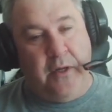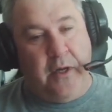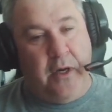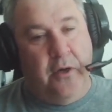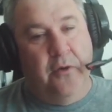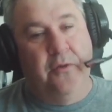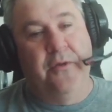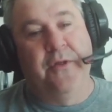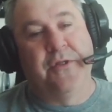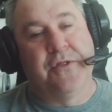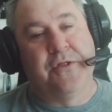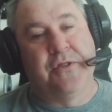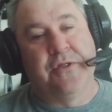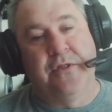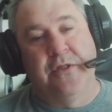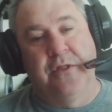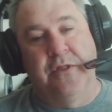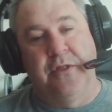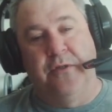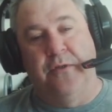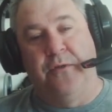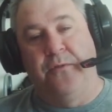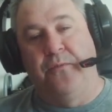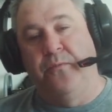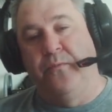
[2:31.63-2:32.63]
oh,
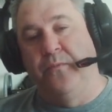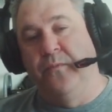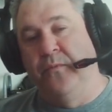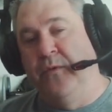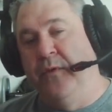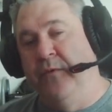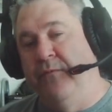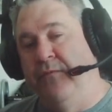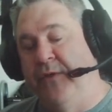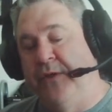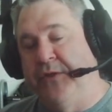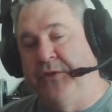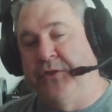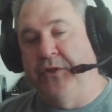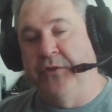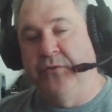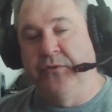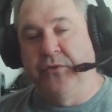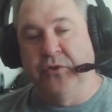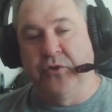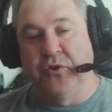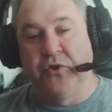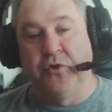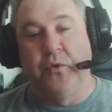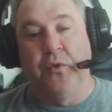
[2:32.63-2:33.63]
the flesh tones
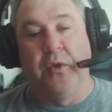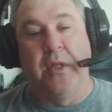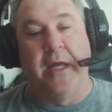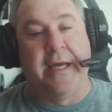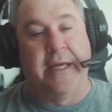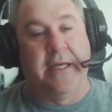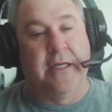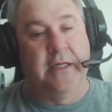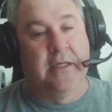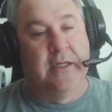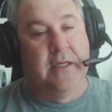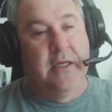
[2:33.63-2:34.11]
are too light.